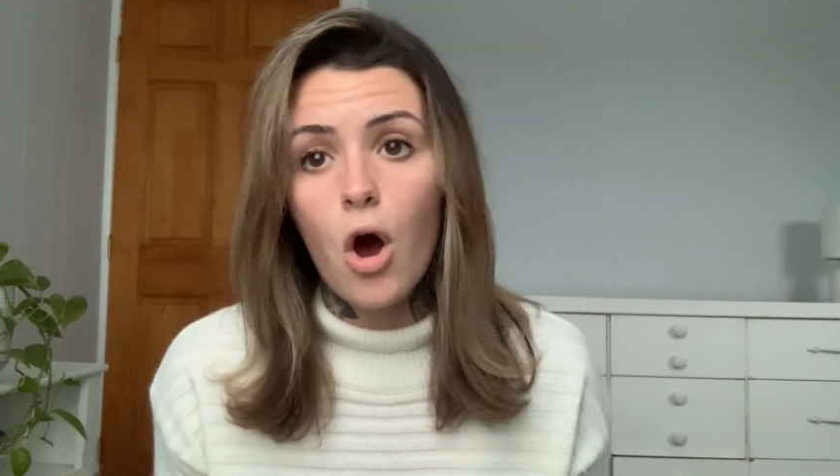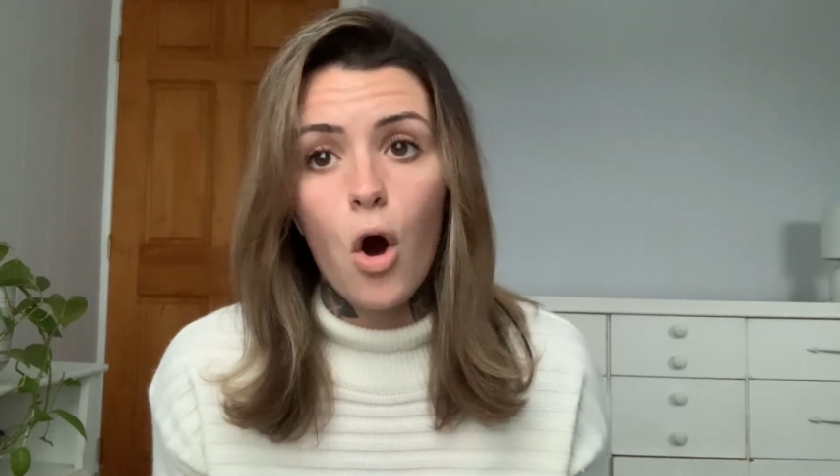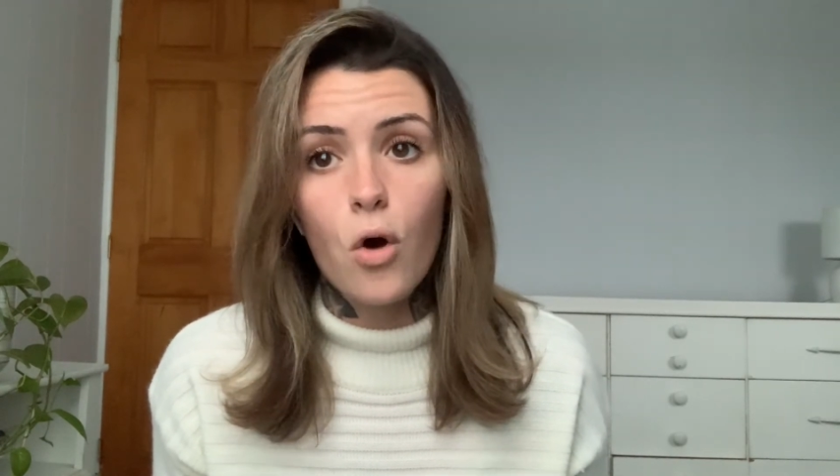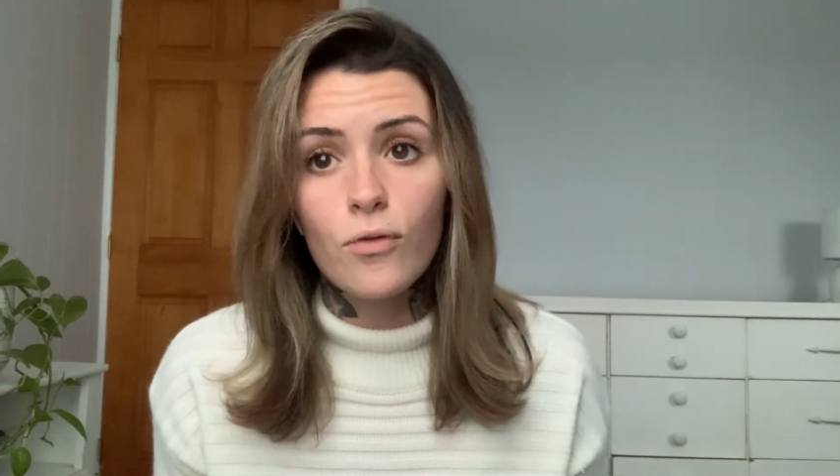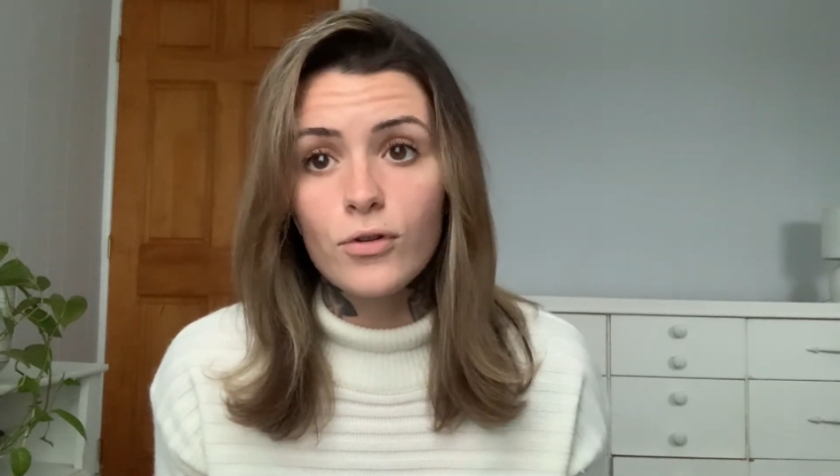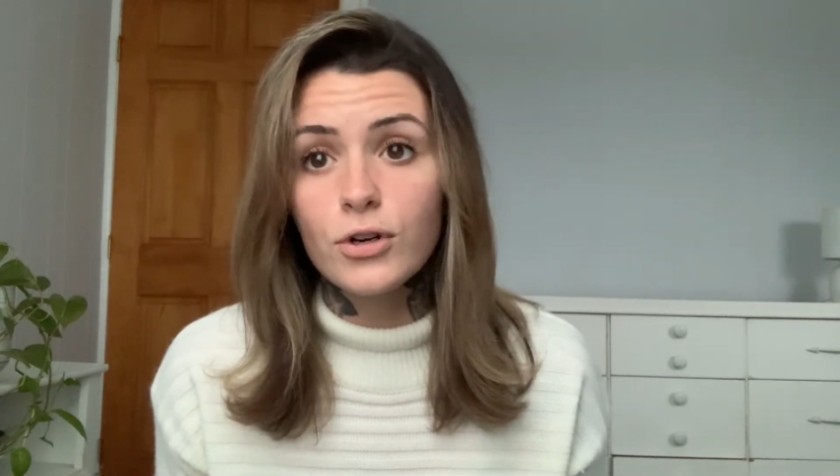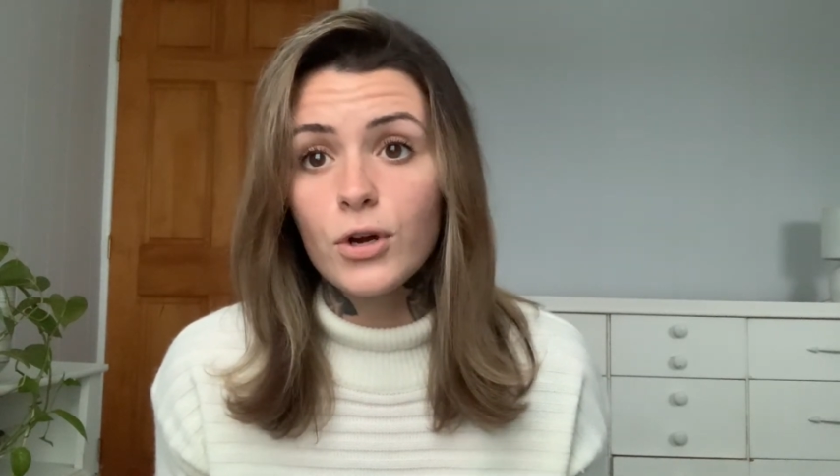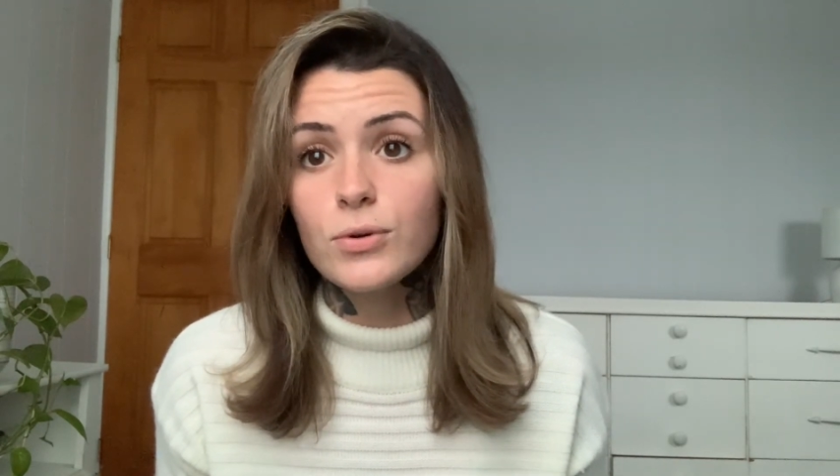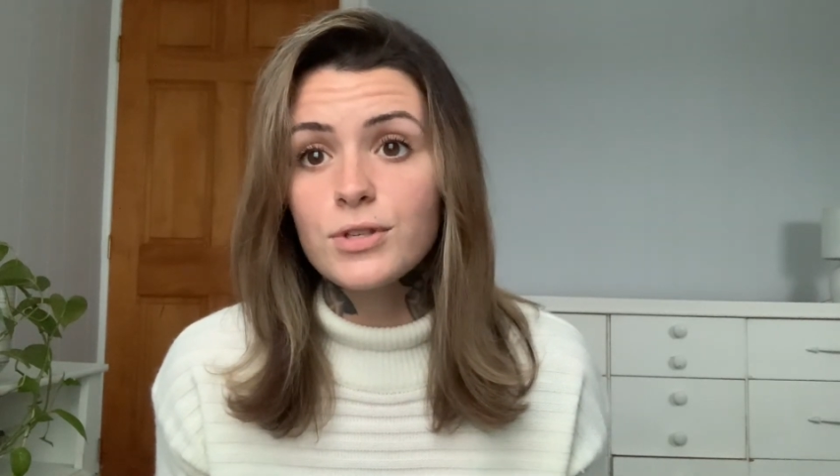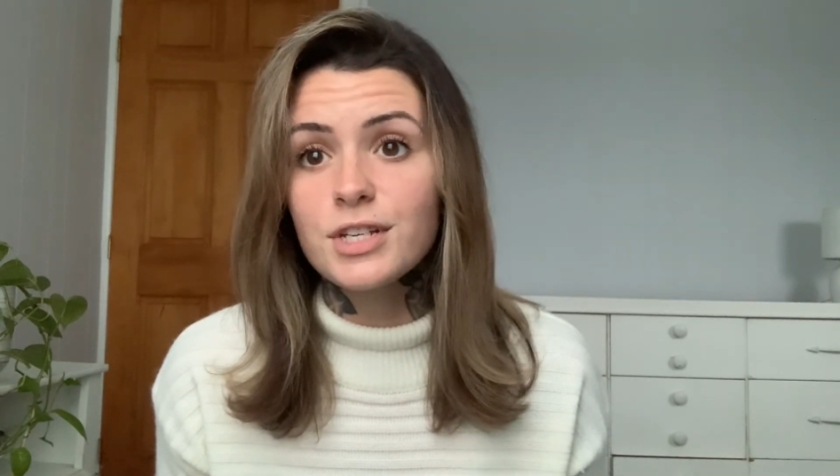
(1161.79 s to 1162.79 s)

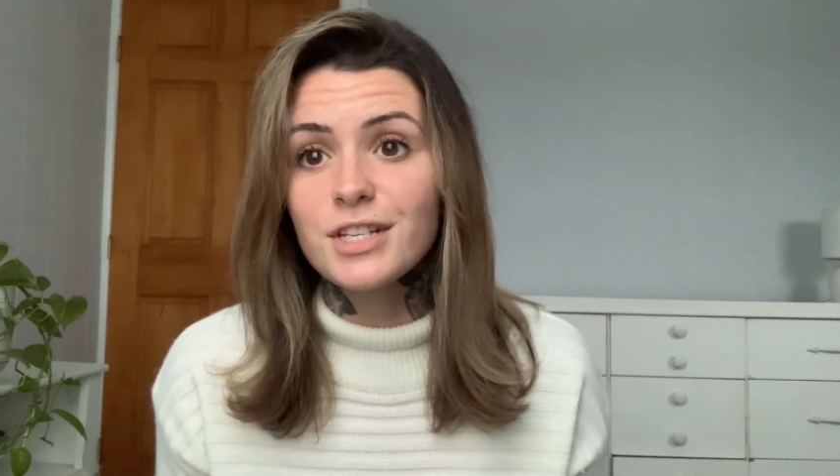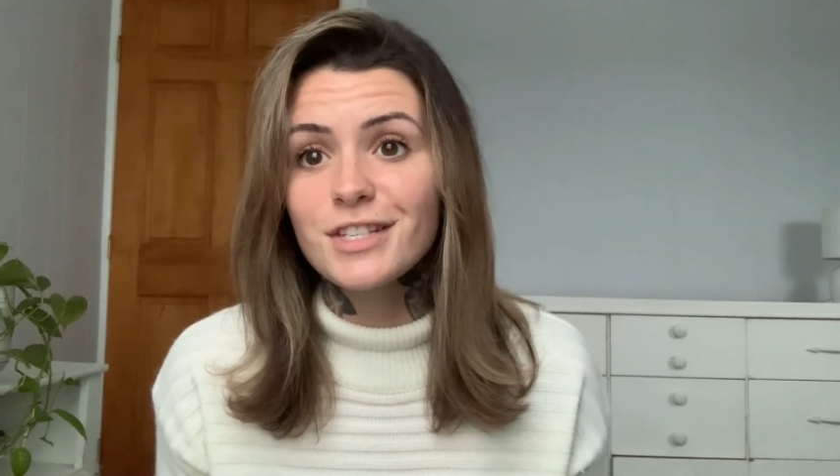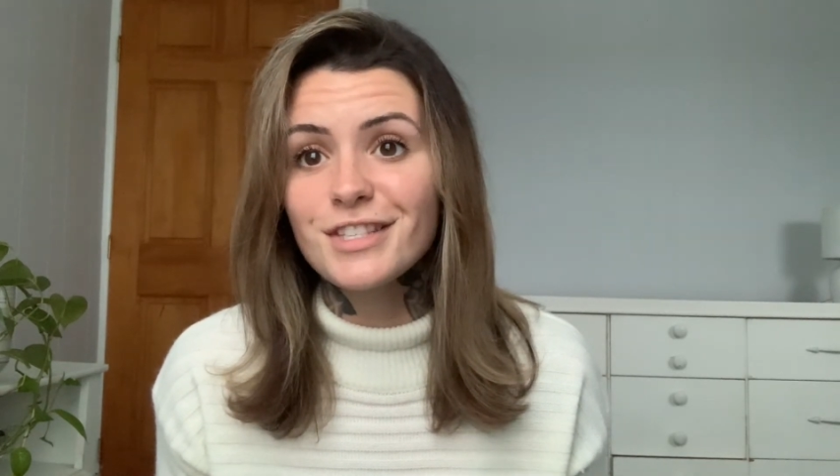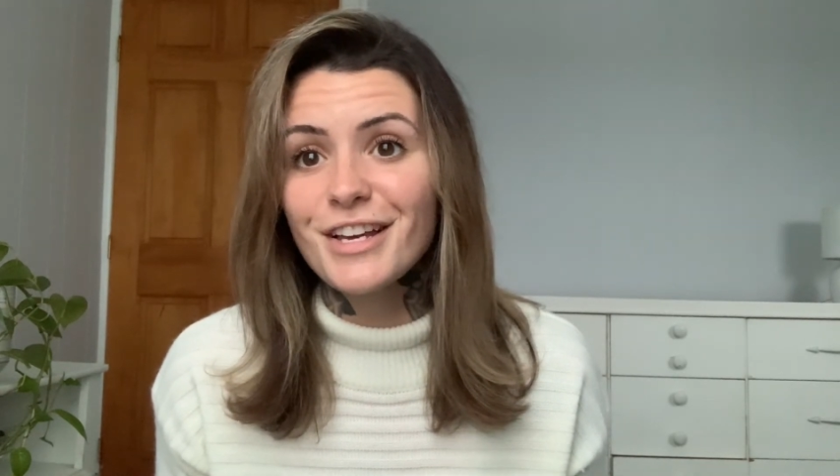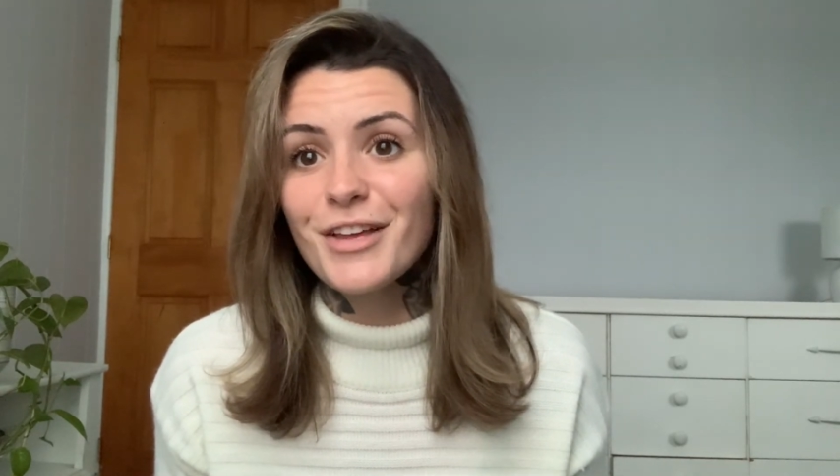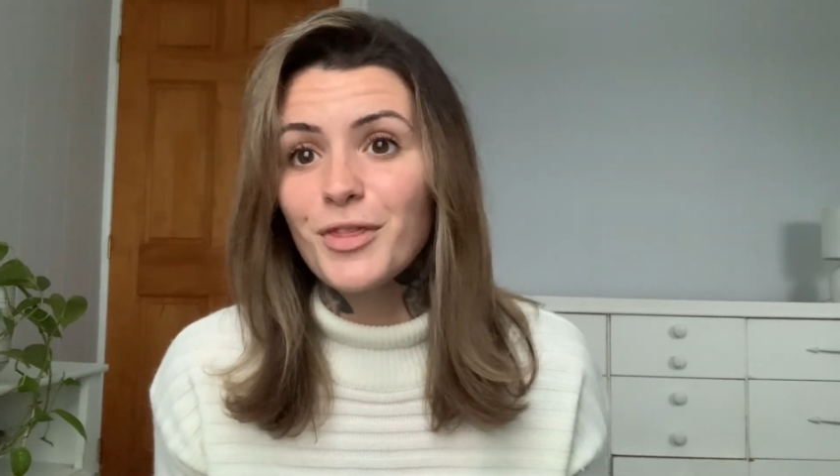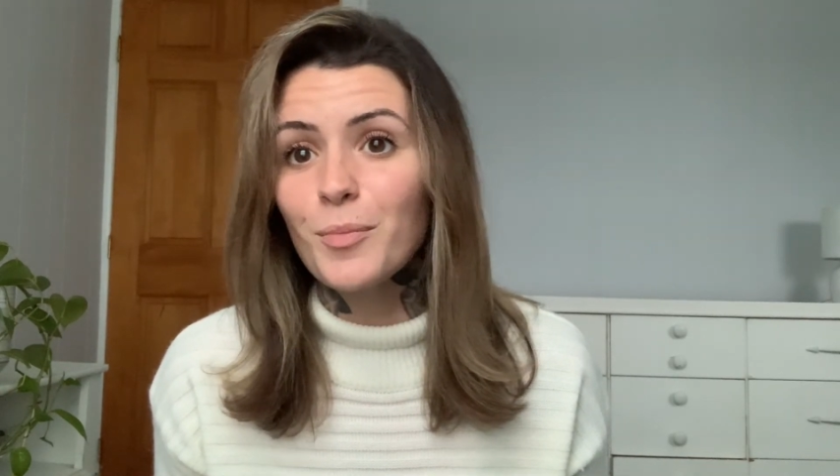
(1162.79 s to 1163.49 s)
overdoses, the